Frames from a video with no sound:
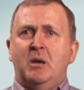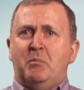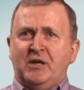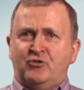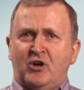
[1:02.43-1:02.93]

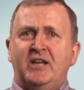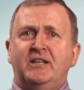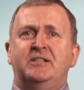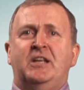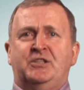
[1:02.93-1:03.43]
My
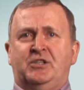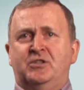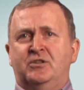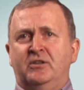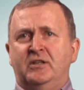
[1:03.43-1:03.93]
tried and tested
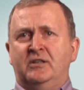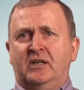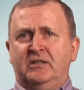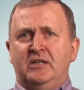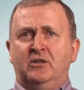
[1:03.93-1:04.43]
study
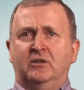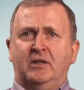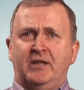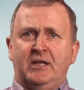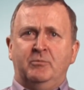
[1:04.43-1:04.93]
technique
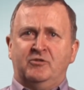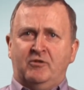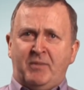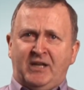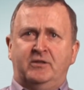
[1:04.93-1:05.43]
until then was
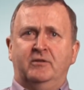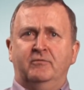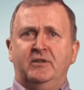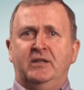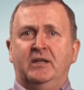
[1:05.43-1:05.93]

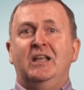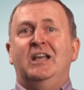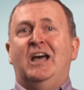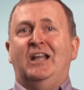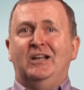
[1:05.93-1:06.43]
repetitive reading
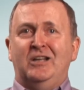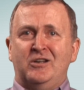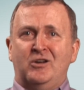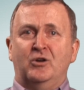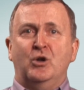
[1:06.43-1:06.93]
and
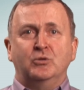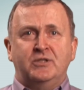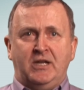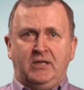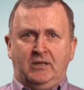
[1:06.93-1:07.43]
linear
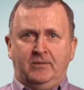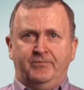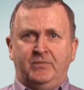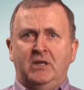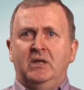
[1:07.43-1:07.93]
note-taking.
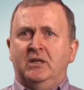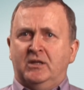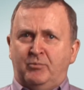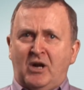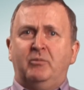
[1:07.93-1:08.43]

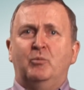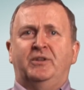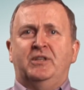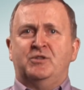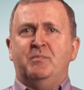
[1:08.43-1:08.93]
The problem
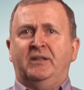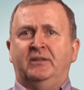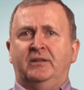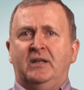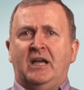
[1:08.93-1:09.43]
with this
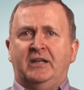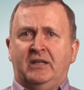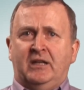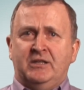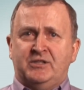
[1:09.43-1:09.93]
method
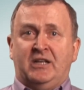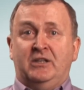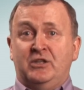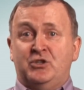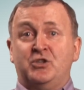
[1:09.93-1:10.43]
is that
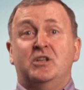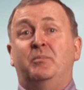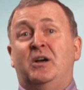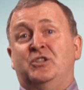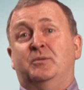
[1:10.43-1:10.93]
it's just
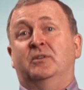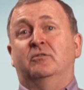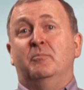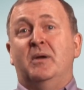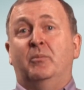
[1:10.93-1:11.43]
not possible
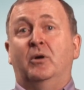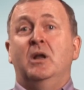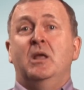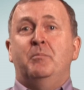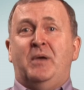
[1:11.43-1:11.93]
to remember
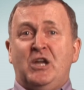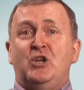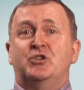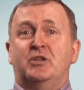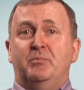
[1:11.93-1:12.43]

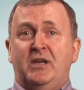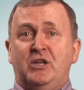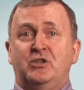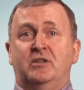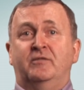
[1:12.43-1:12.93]
pages and
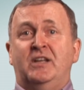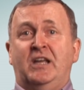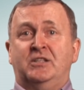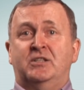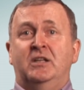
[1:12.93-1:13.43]
pages of
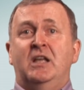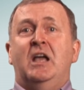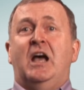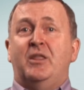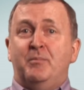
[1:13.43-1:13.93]
text,
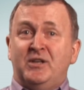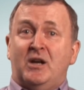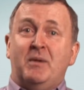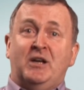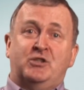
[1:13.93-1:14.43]
and the bit
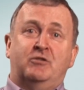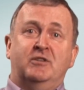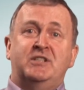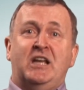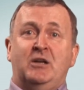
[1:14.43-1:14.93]
I managed to
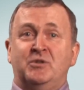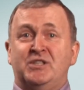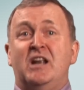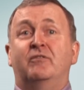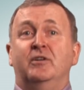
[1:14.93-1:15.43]
retain
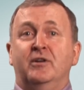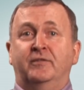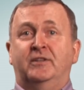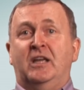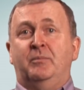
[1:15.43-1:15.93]
was never
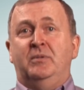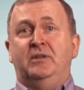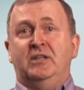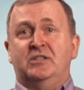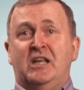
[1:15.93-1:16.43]
enough to get me
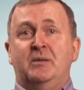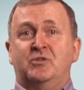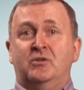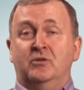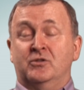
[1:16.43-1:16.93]
the exam
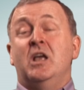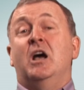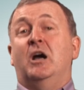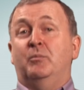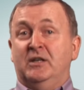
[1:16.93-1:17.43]
scores
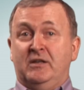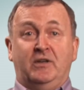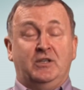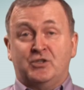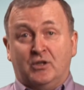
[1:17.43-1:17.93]
I believe
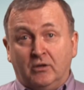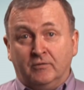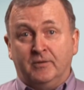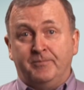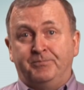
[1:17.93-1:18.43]
I
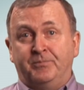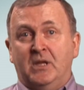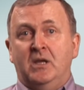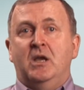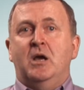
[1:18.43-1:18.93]
deserved.
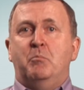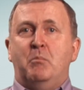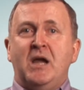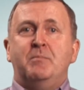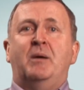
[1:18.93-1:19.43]

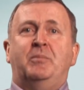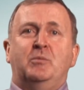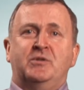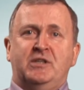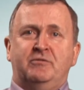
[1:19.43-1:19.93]
Mind
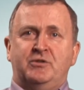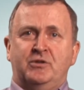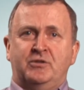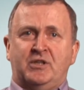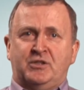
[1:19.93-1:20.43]
mapping was
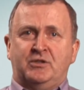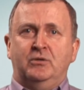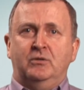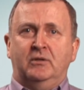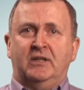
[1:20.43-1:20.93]
introduced as a
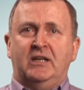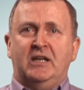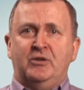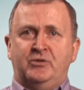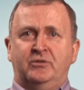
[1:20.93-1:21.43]
tool that
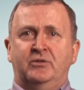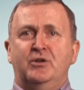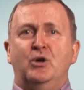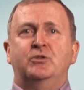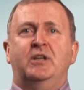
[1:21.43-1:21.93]
allows you to
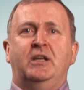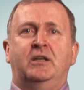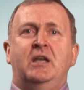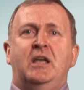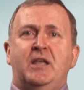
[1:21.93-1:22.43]

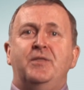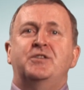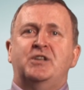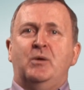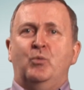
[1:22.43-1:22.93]
note-take in the
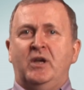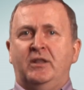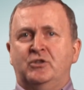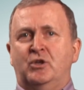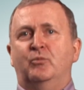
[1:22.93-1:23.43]
same way
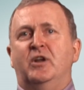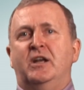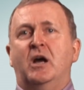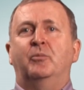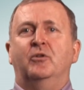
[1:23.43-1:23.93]
that your
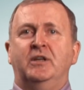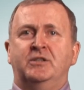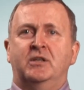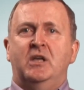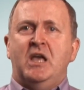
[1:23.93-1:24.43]
brain
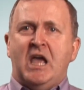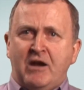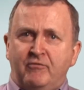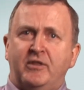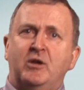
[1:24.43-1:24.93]
operates.
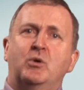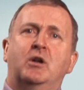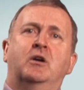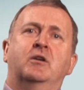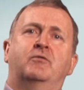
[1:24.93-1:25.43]
Everything we
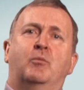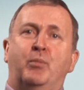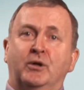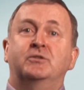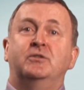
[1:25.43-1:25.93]
learn from
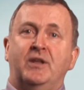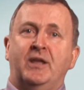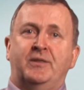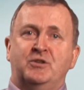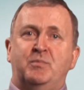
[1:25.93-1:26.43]
birth to
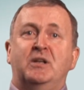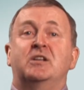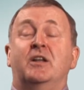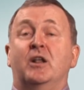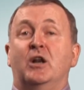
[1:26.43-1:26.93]
death is built
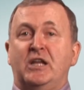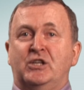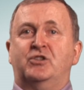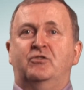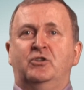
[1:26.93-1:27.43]
on a
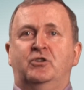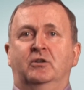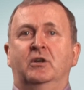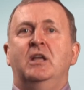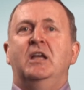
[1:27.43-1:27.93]
linked
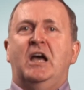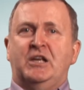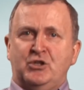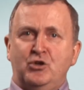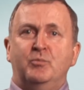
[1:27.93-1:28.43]
structure.
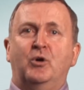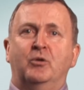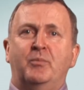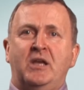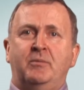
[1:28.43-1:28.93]
As a
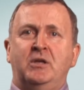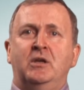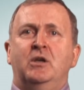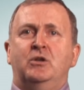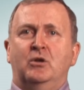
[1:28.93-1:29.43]
newborn
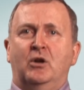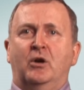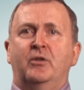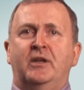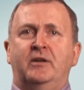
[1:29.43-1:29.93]
baby, you
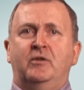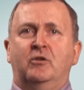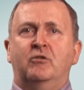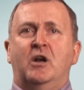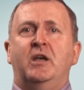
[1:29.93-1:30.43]
learn that if you
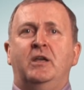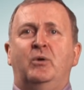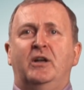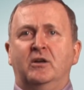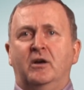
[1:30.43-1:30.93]
cry
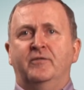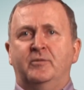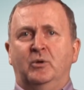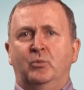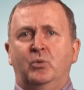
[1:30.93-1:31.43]
when
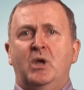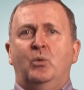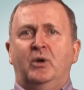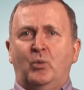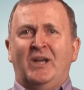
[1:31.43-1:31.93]
uncomfortable
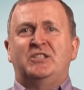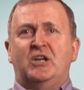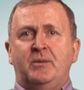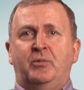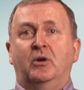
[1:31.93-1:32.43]
with a wet
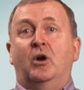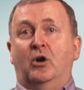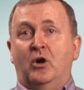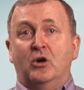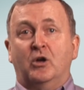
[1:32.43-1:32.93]
diaper
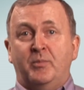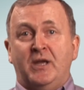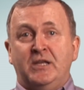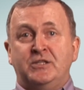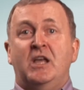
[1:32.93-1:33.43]
or hunger
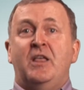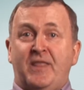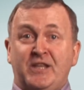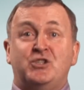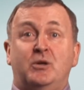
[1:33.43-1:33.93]
pains,
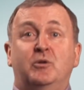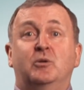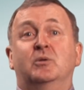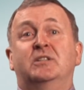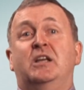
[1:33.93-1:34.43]
then
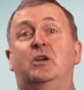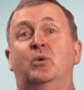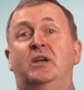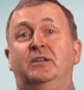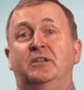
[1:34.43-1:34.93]
someone will take
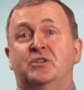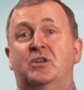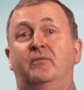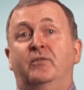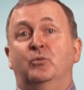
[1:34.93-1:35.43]
away the
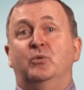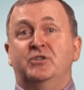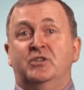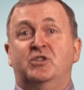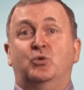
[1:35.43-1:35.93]
discomfort
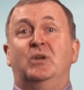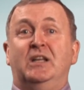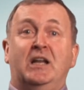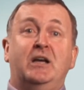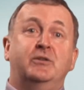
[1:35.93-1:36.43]
once you
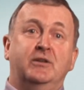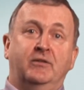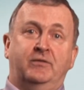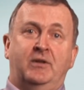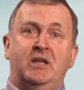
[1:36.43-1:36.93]
squeal loud
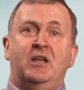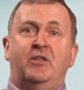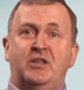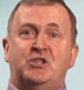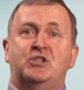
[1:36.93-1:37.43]
enough.
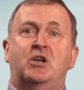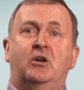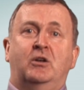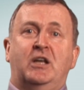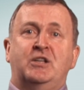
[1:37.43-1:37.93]
This is
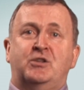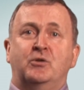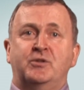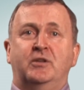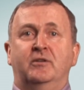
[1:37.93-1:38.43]
called
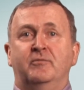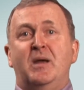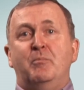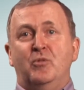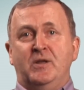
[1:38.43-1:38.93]
associative
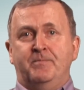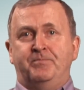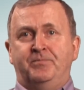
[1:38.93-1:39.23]
memory.